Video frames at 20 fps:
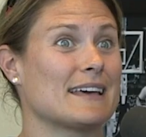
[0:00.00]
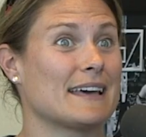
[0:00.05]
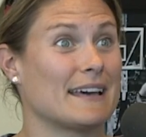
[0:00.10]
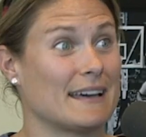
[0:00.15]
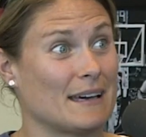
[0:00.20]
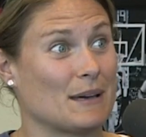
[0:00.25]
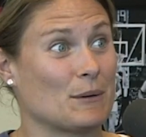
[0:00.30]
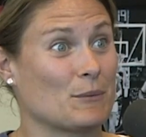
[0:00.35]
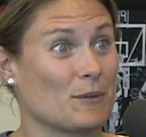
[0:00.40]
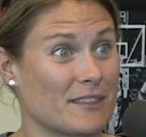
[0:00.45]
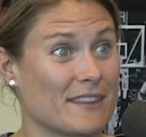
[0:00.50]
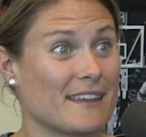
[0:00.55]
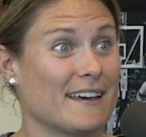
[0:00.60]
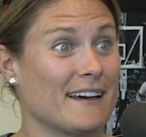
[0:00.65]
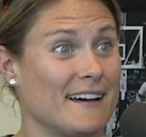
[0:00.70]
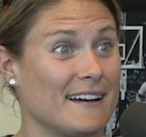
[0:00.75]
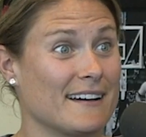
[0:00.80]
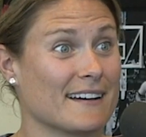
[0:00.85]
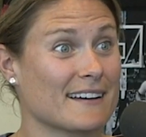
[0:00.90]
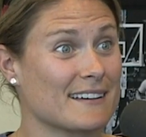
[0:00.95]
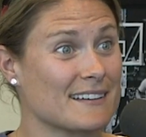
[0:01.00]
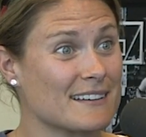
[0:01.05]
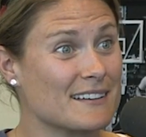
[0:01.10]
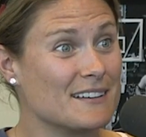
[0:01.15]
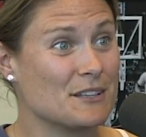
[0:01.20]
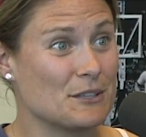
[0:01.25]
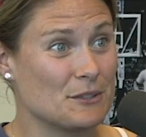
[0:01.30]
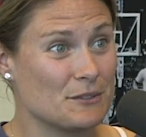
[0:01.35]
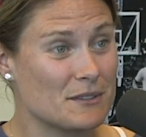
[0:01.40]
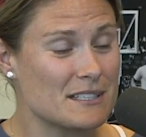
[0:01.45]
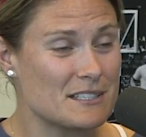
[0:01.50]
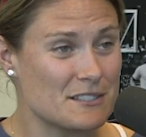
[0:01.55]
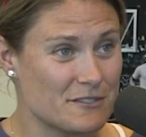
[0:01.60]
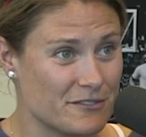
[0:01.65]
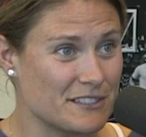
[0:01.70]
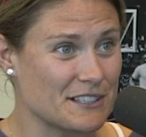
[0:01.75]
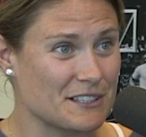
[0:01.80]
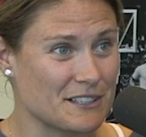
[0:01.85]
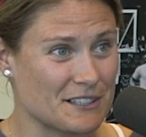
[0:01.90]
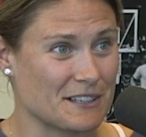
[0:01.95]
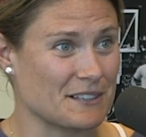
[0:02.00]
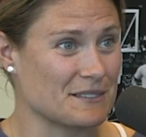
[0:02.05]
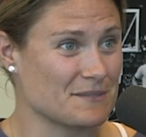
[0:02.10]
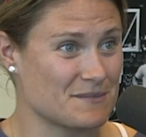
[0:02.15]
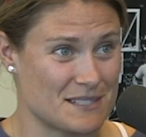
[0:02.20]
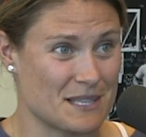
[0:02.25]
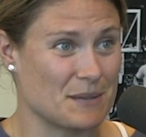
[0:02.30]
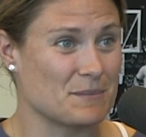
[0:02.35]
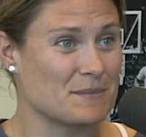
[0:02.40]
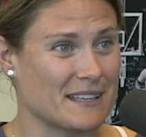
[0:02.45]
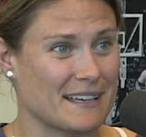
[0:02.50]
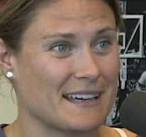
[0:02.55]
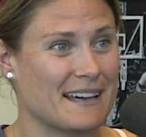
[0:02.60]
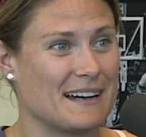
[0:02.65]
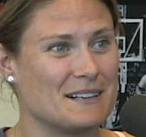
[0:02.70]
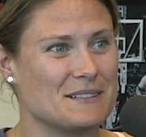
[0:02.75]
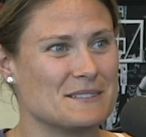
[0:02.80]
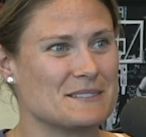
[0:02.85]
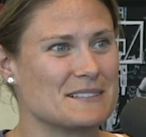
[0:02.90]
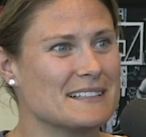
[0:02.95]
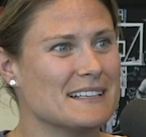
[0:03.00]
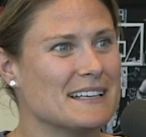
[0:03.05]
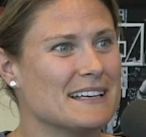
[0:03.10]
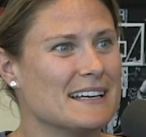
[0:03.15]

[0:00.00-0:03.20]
hey, what the heck? You need to figure something out.